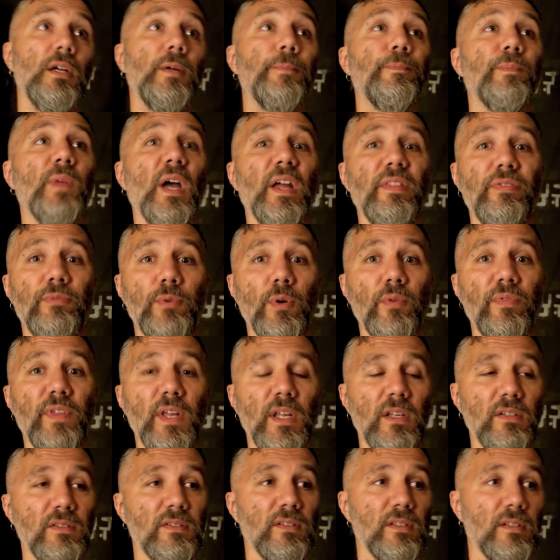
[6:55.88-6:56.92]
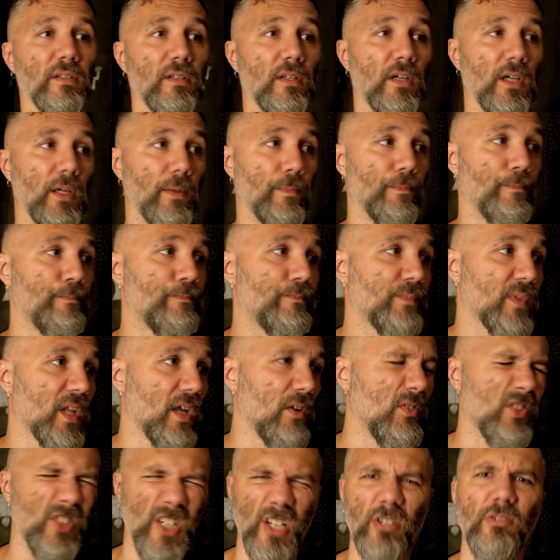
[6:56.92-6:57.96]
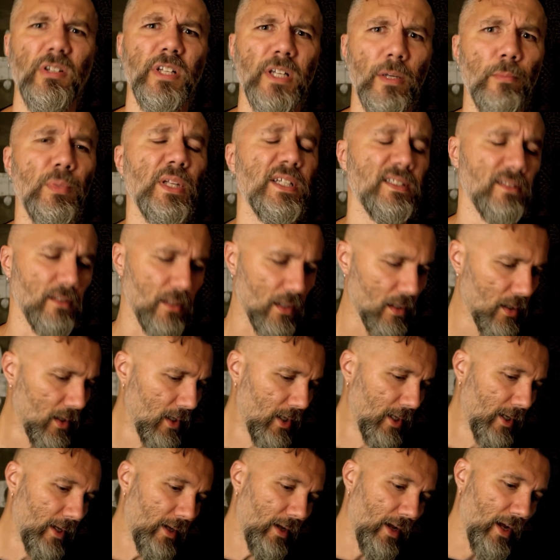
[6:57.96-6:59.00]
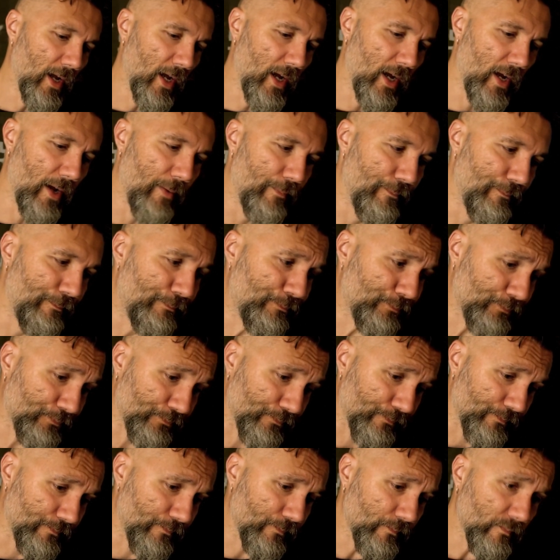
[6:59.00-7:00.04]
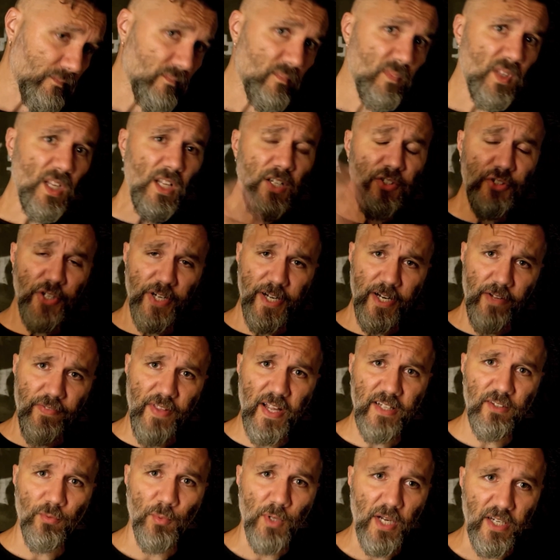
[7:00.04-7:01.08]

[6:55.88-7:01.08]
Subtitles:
I'd throw things, and it was generally unpleasant. So anyhow, that's when I